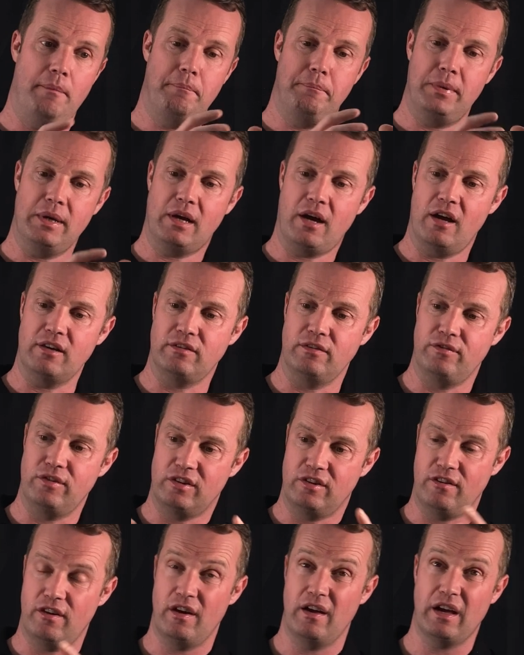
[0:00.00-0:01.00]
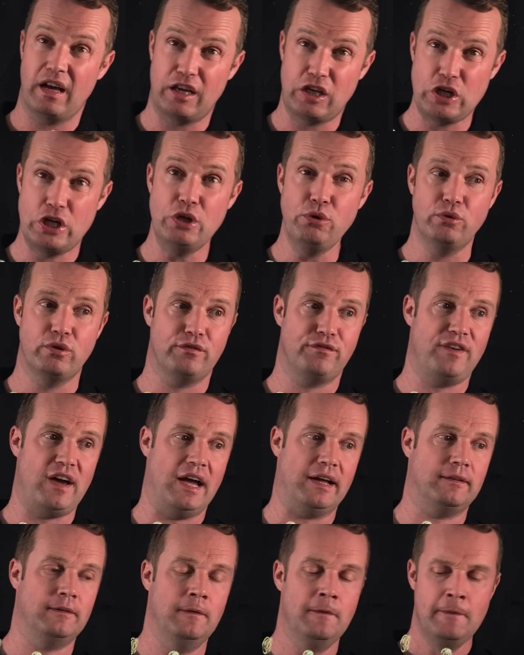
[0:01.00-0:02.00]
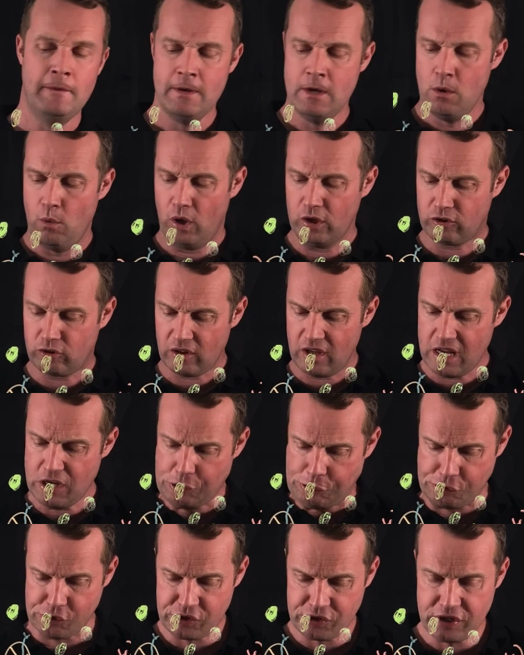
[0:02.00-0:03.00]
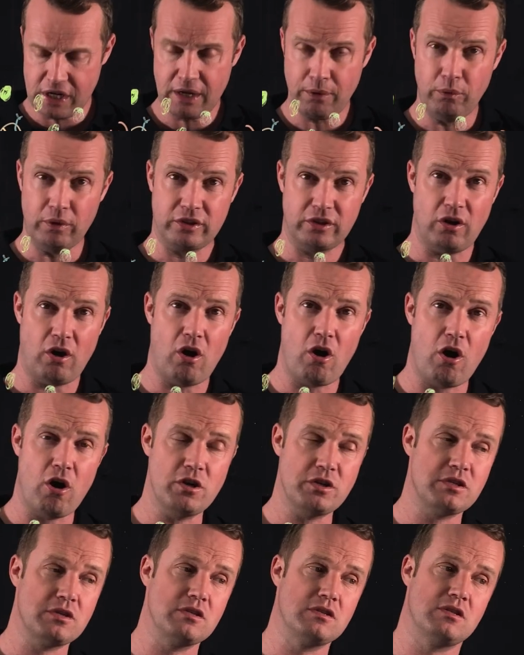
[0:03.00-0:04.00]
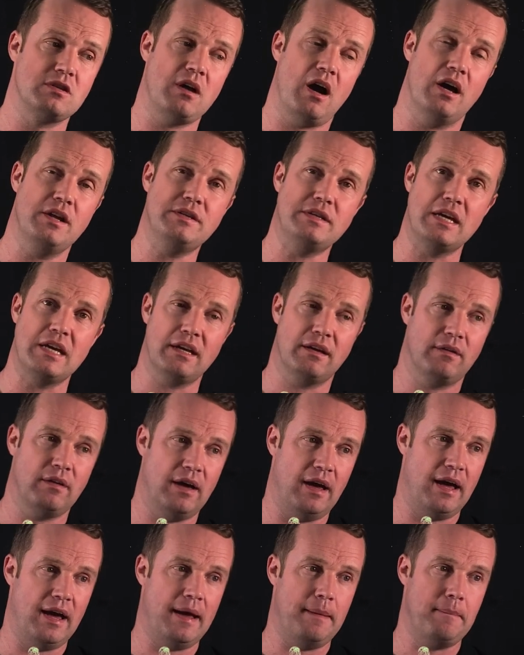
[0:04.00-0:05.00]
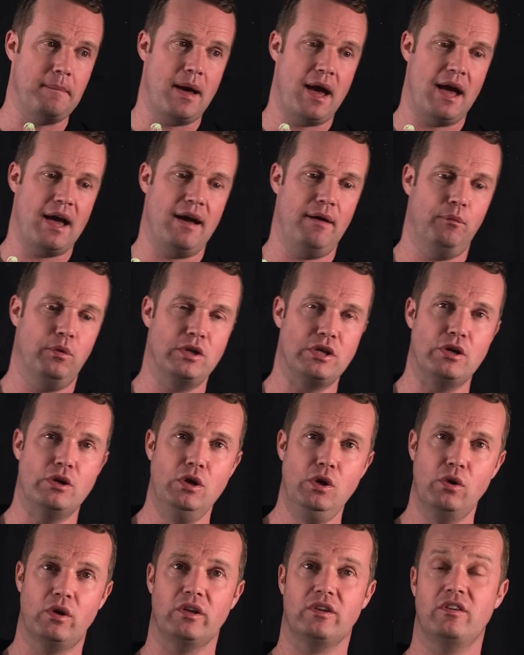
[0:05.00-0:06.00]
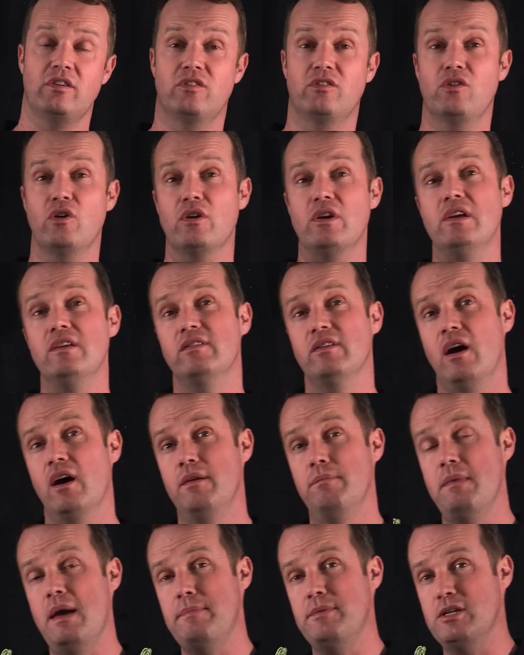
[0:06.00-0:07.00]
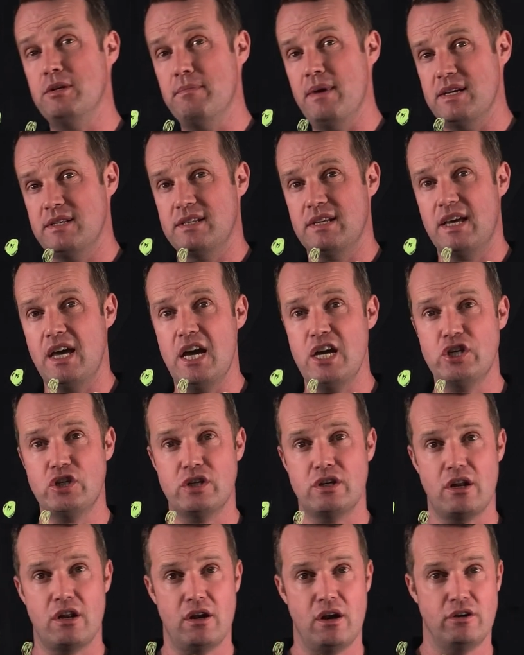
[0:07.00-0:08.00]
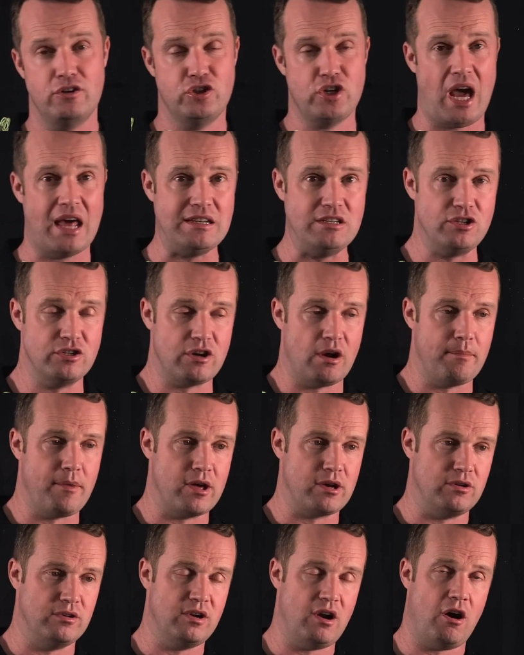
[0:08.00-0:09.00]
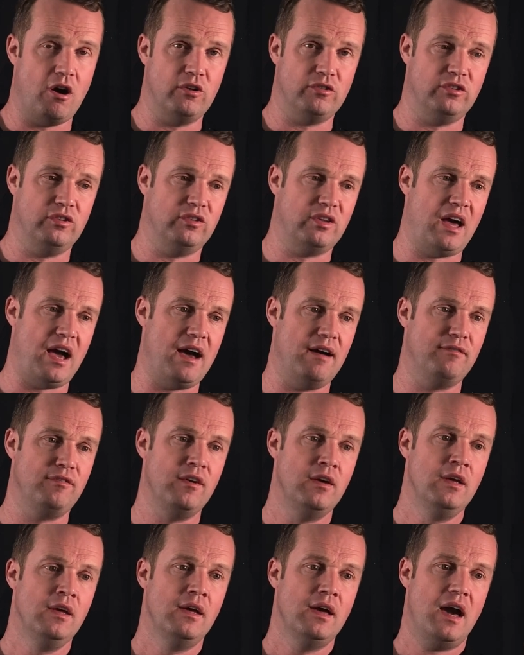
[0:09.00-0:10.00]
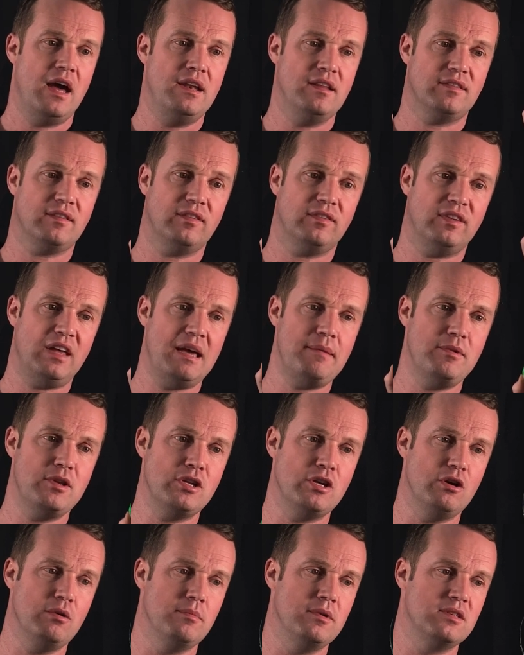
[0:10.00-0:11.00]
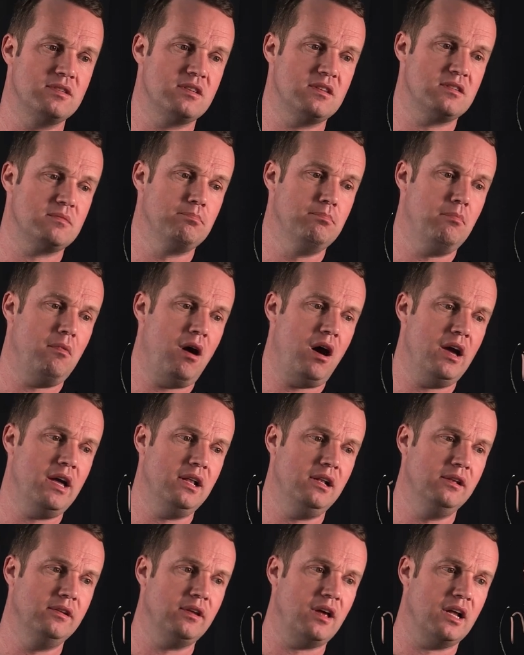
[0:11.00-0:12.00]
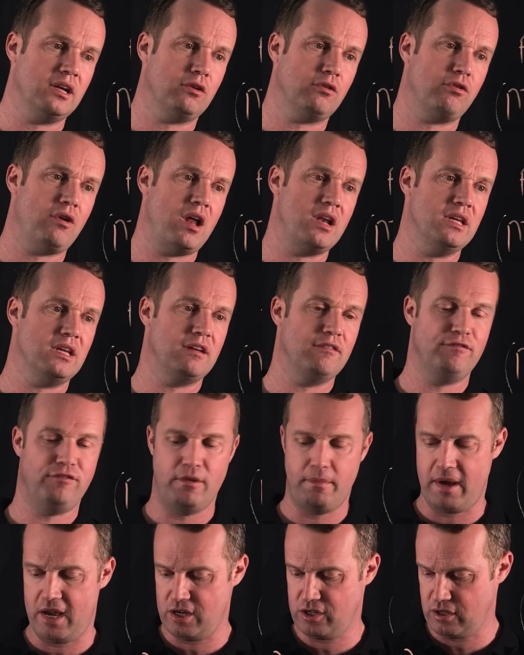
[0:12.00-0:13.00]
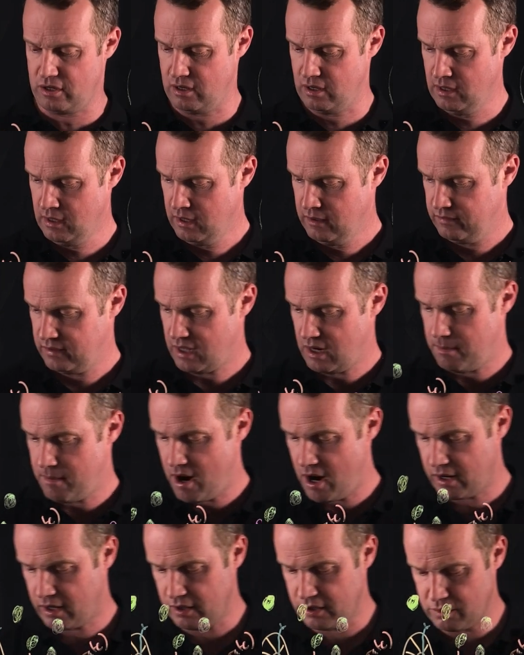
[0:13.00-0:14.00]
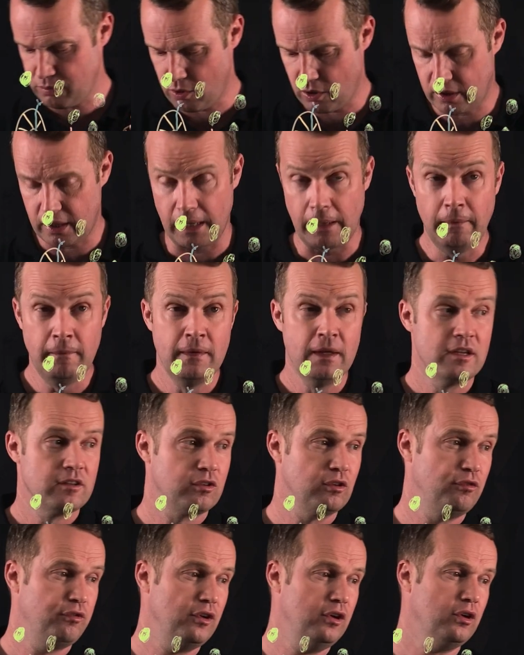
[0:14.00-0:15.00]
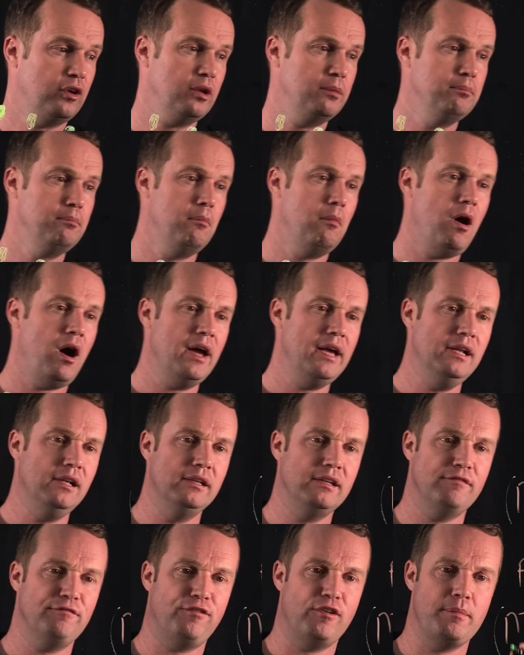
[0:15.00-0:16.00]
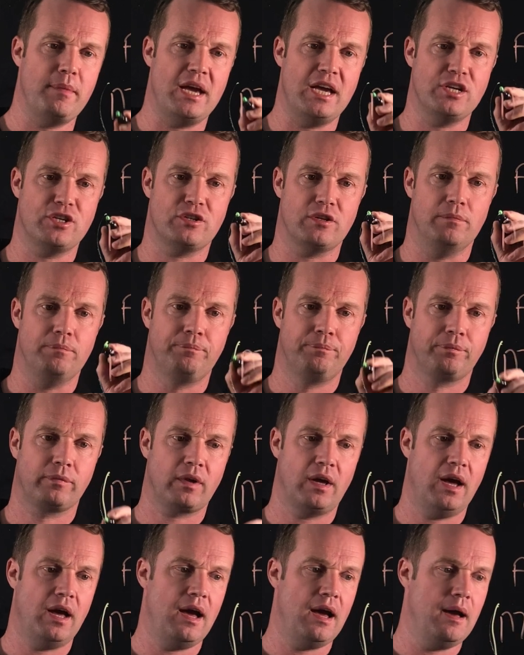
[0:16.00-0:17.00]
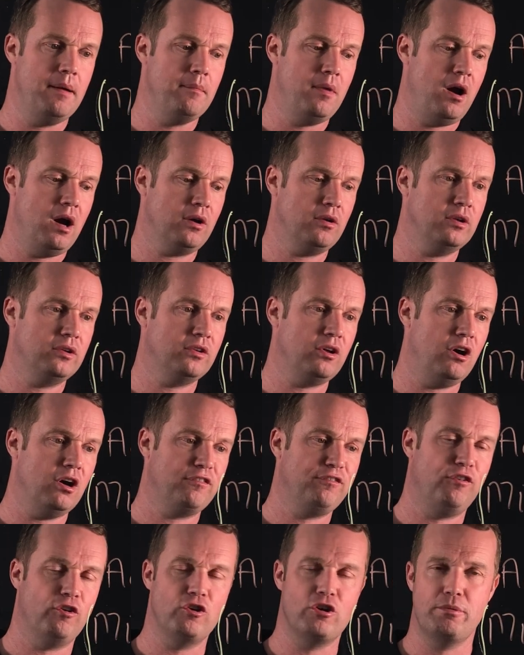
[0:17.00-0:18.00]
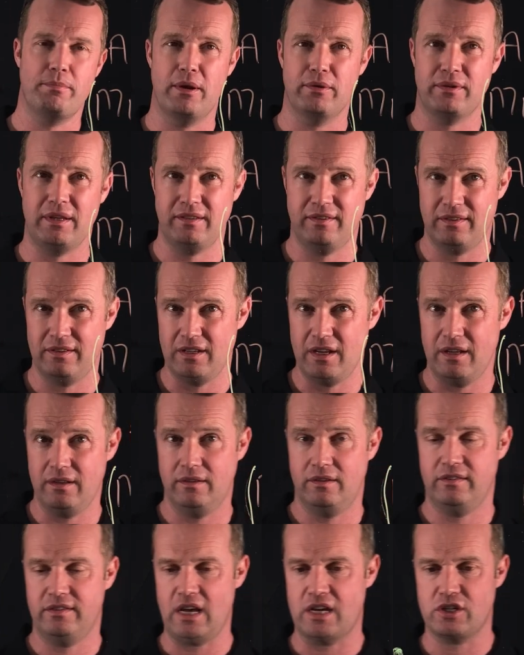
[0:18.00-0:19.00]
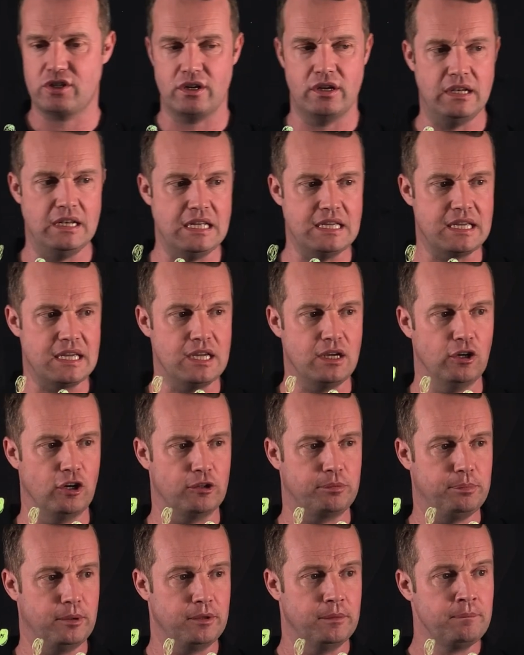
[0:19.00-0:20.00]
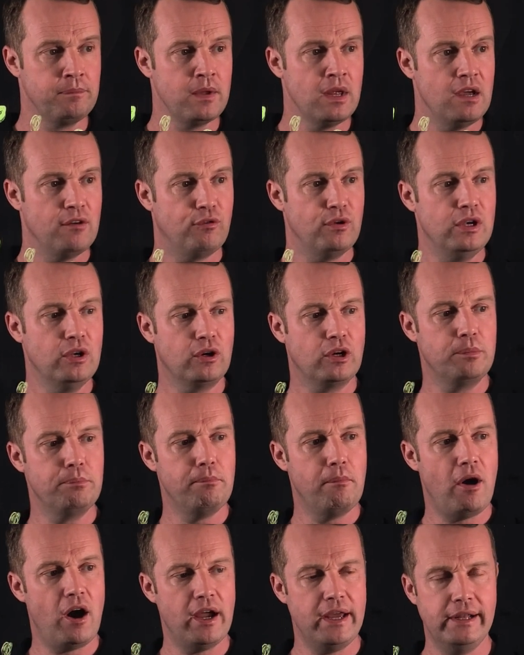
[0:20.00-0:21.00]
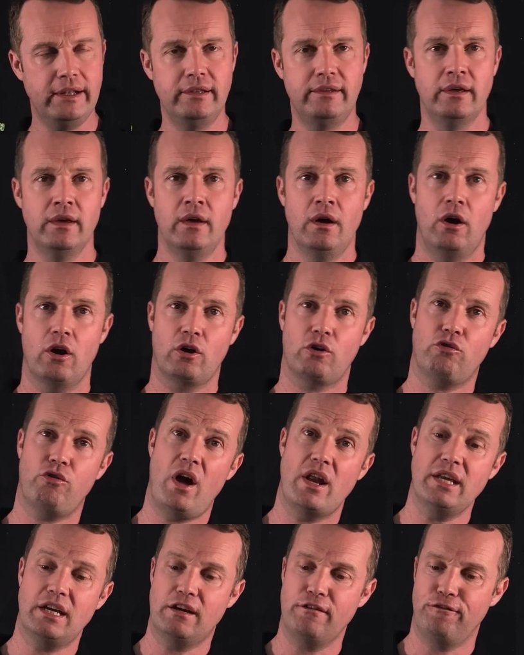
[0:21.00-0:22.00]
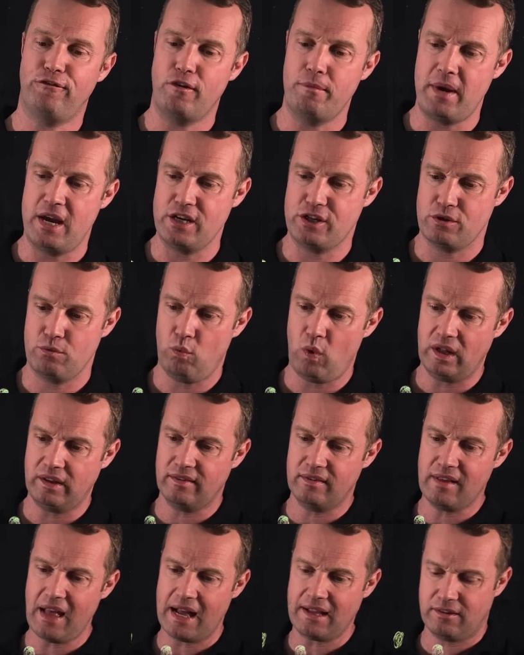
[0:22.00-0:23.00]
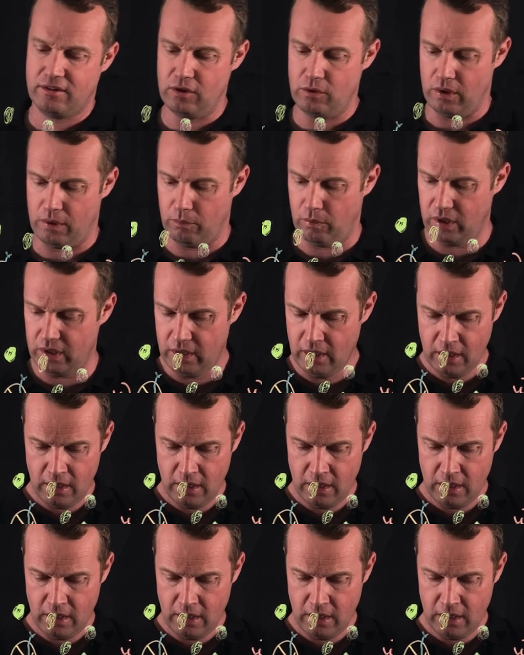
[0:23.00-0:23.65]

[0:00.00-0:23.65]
because of its acute effect. What's interesting with the horses, I think, when you look at the studies on maybe domestication and challenges our modern horses have, and it's the same in humans, is mild and chronic inflammation. Let's get a marker that's working. So if we look at mild inflammation, I'm going to talk further about this in the section on leaky gut, but if we look at mild or chronic inflammation, what's that doing? Well,